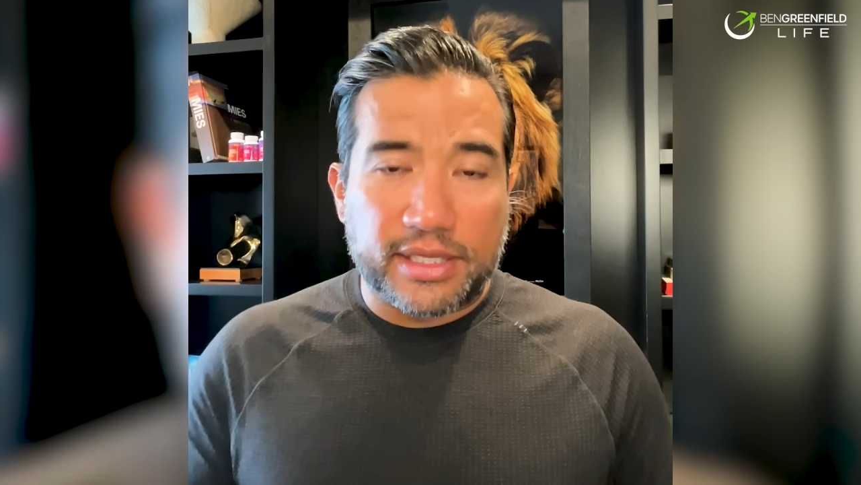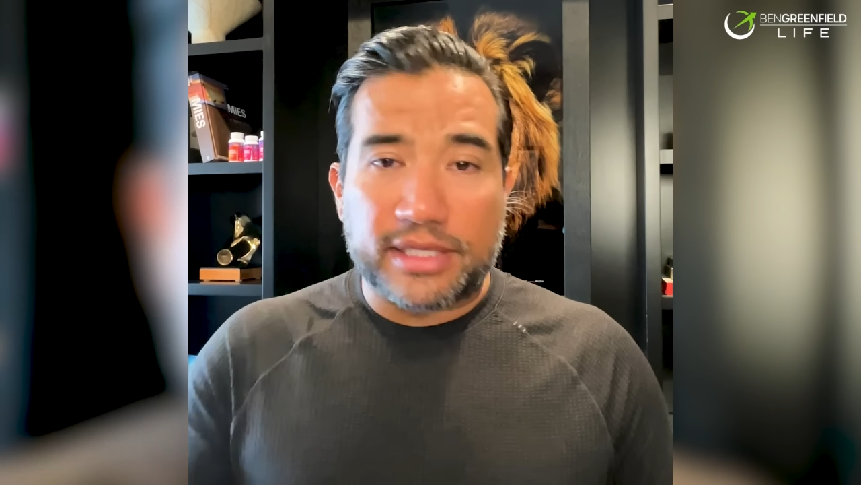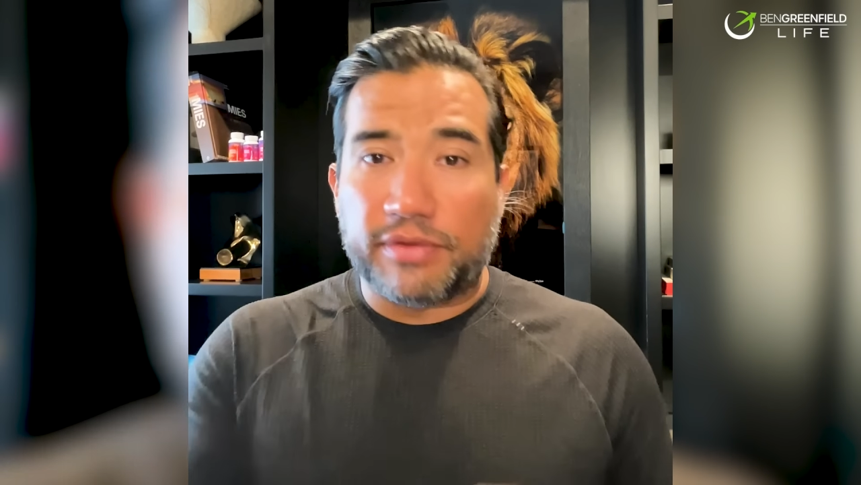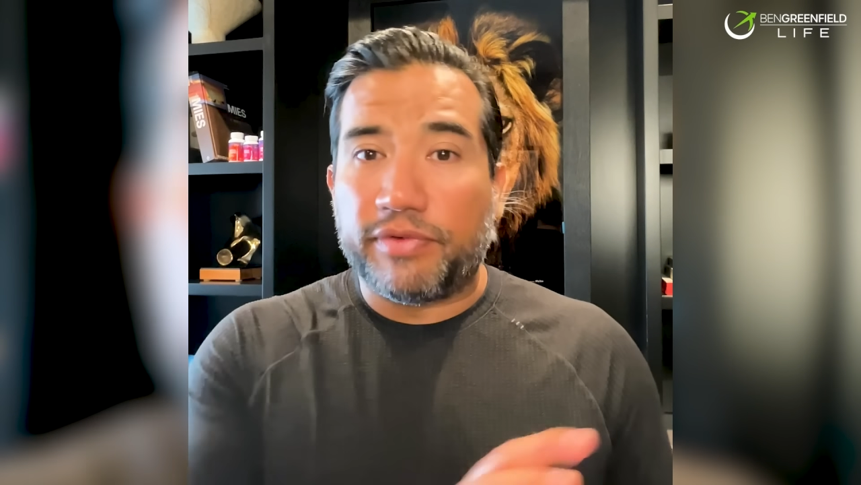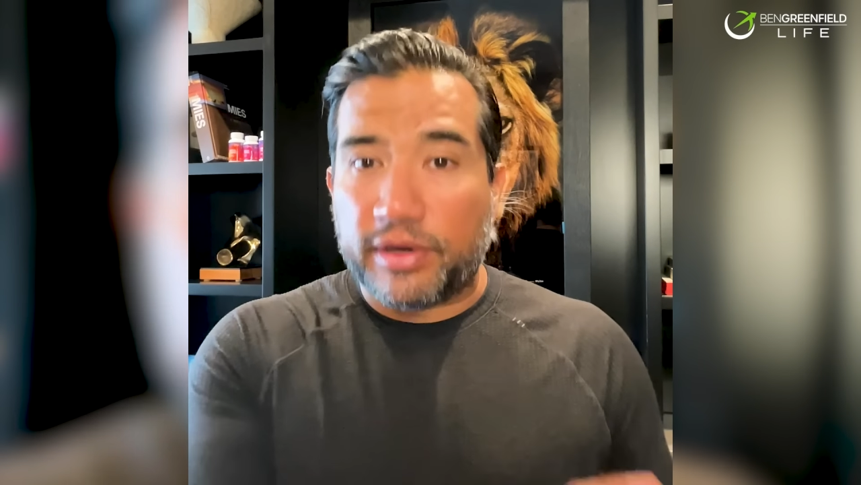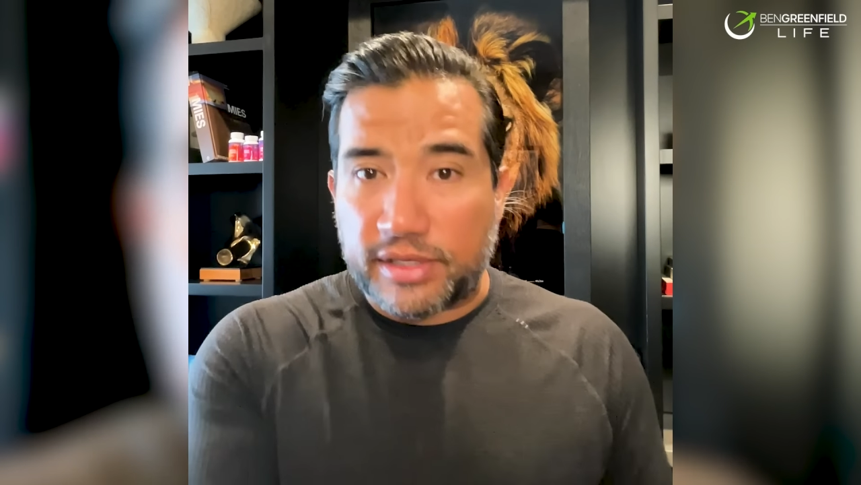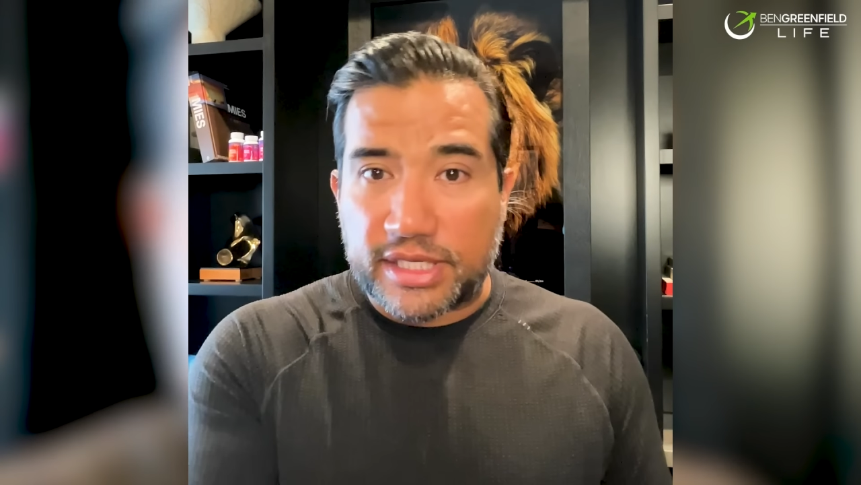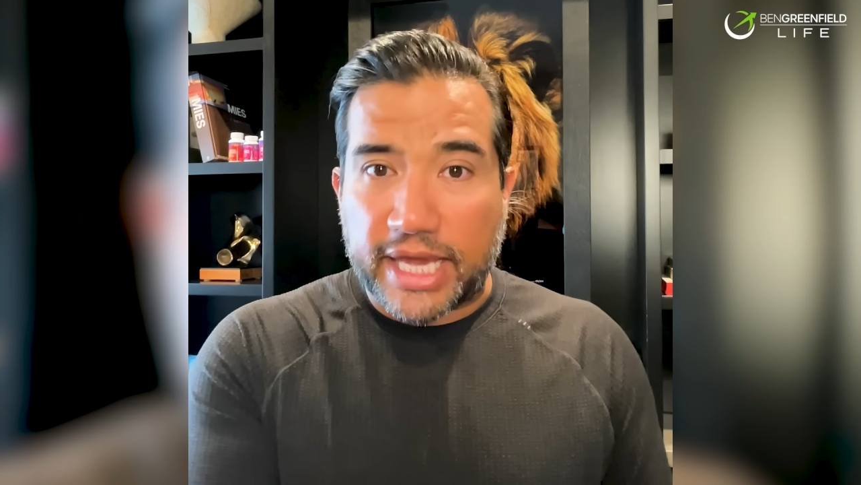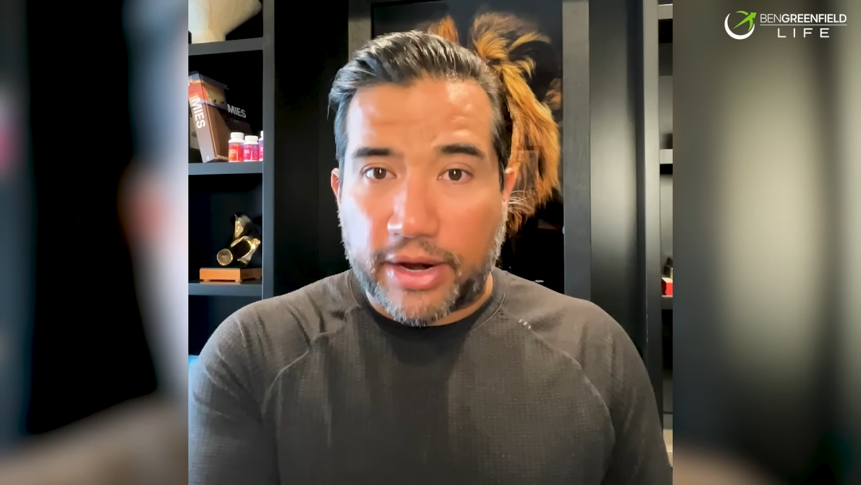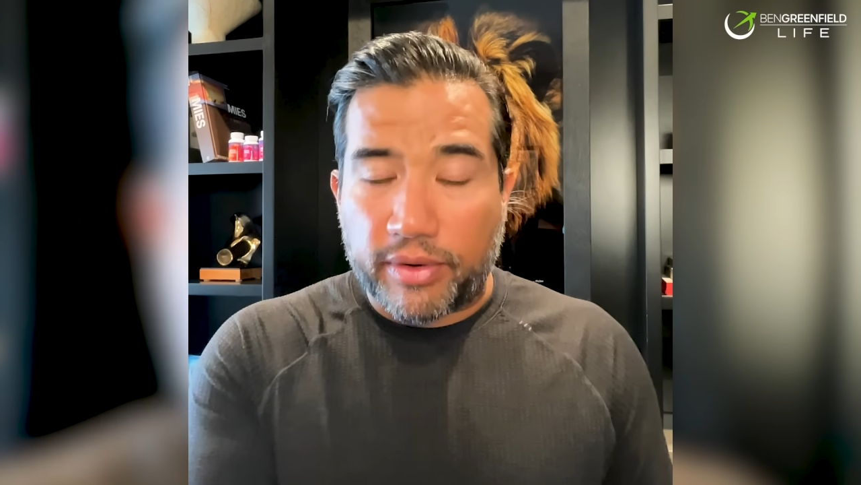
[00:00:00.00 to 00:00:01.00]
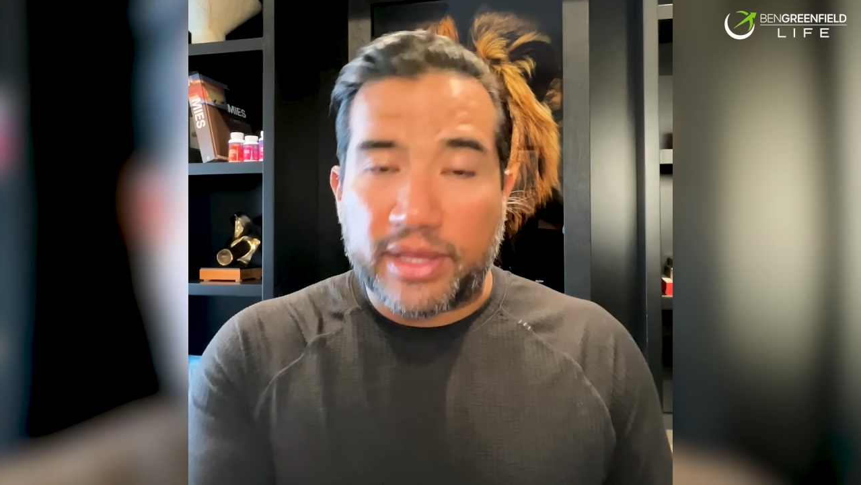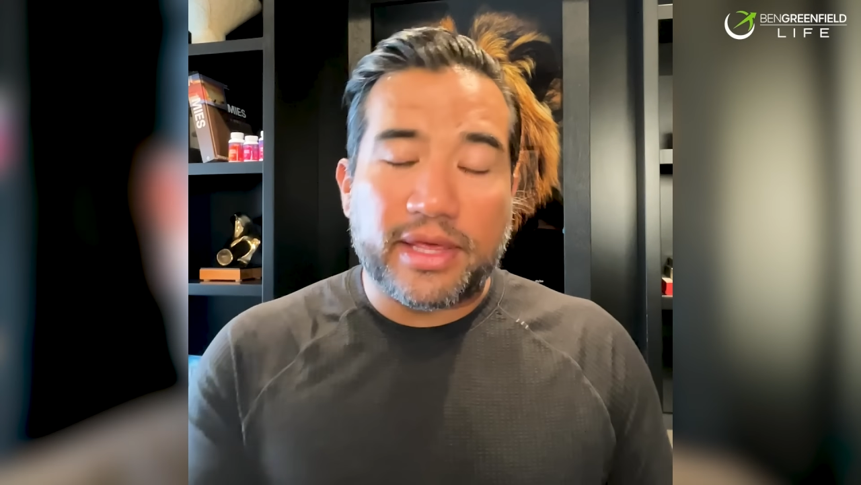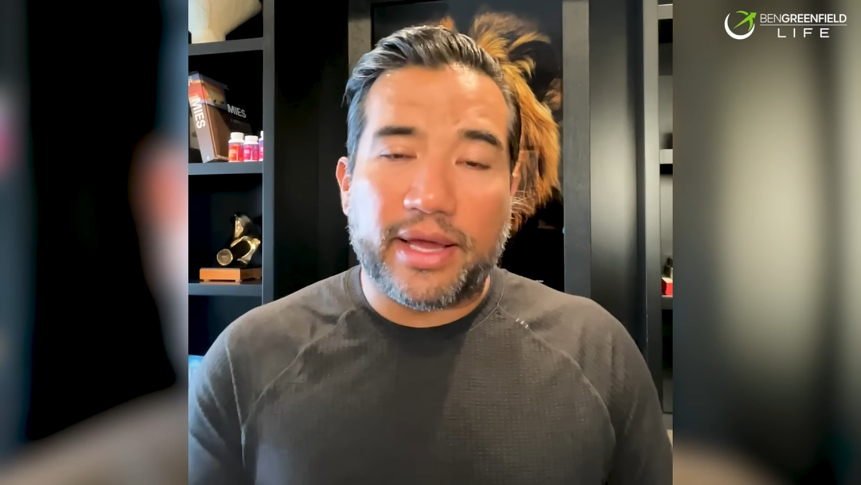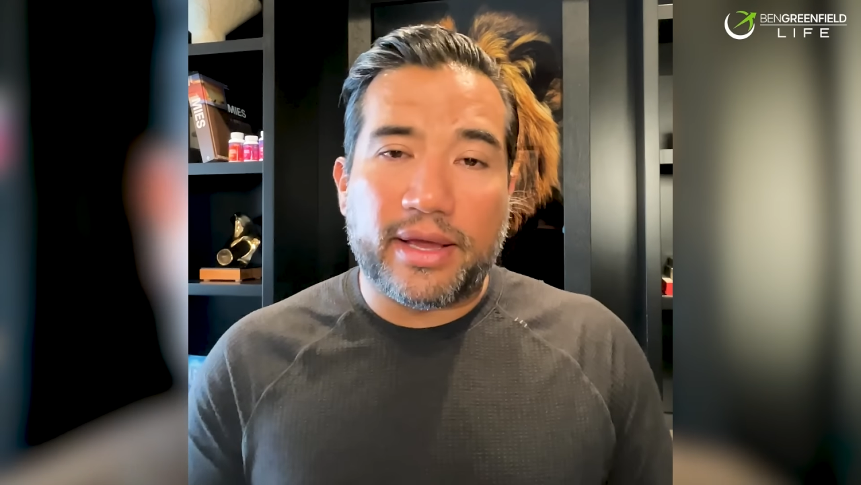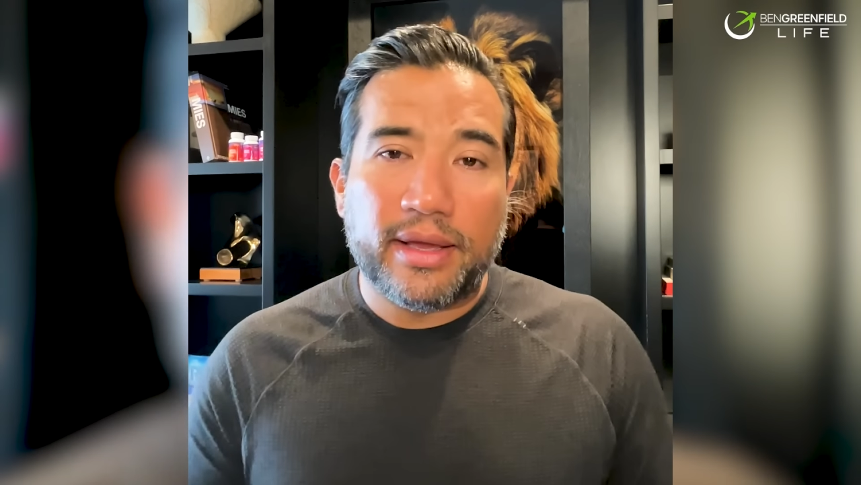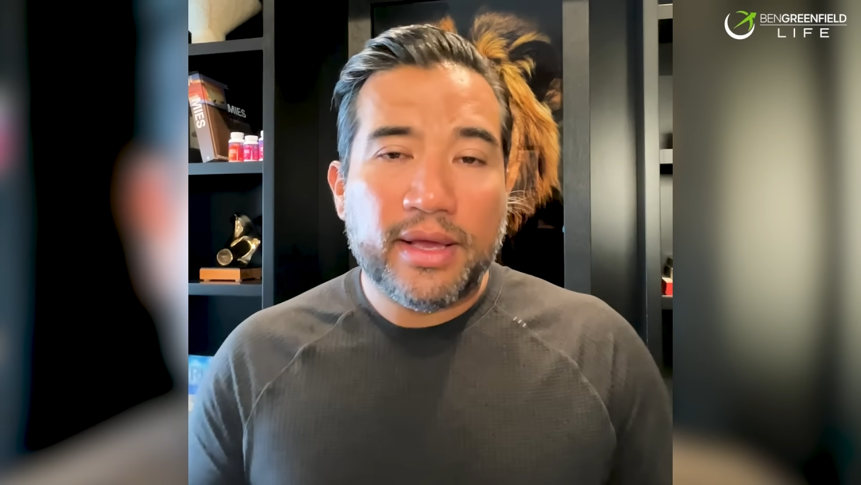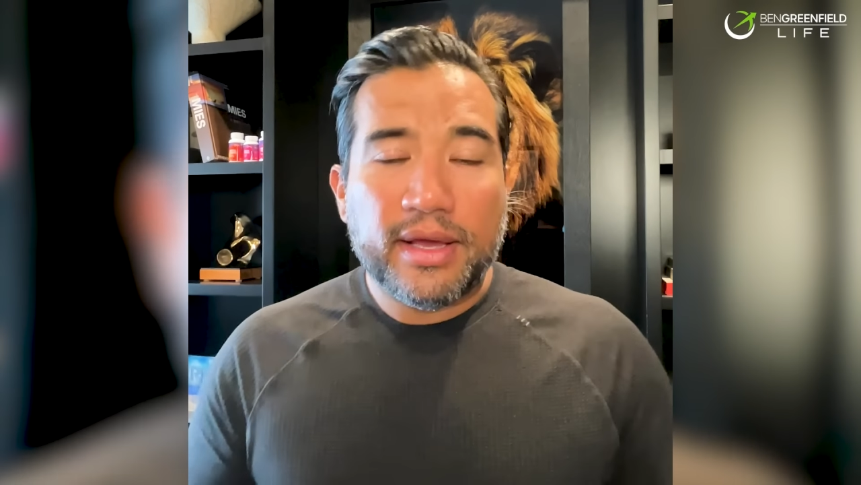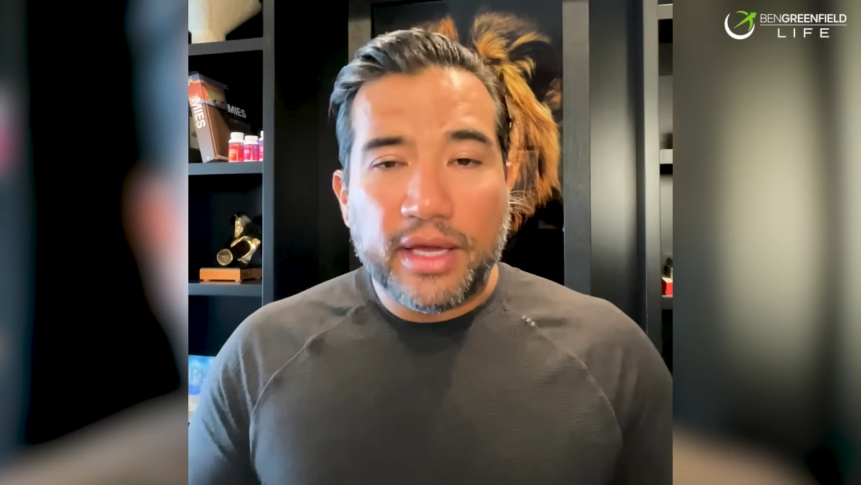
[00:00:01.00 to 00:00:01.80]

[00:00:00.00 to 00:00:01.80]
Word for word: and that's a very scary thing.